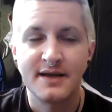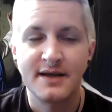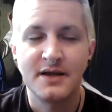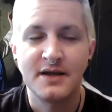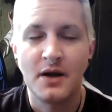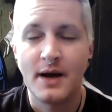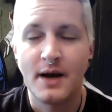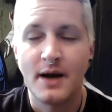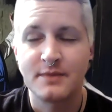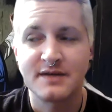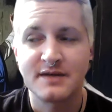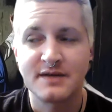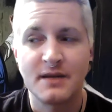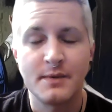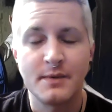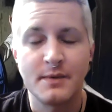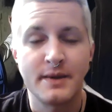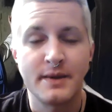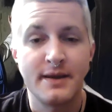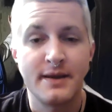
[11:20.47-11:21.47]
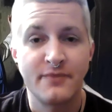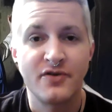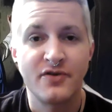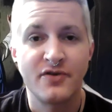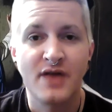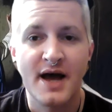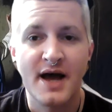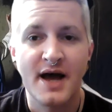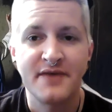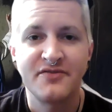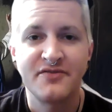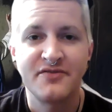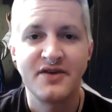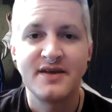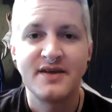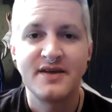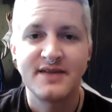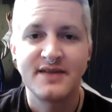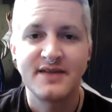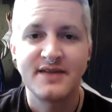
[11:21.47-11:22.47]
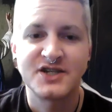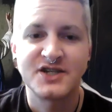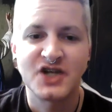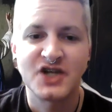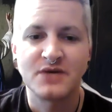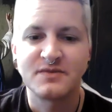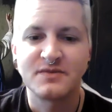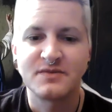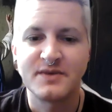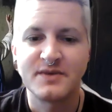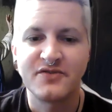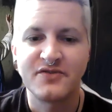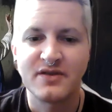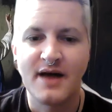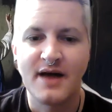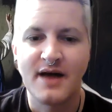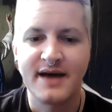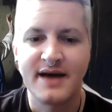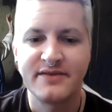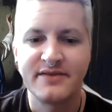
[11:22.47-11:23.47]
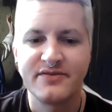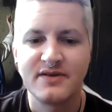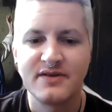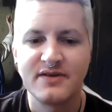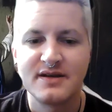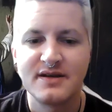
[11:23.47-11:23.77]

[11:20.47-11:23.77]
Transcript: you know, I was going to be with him for life that he chose me for life.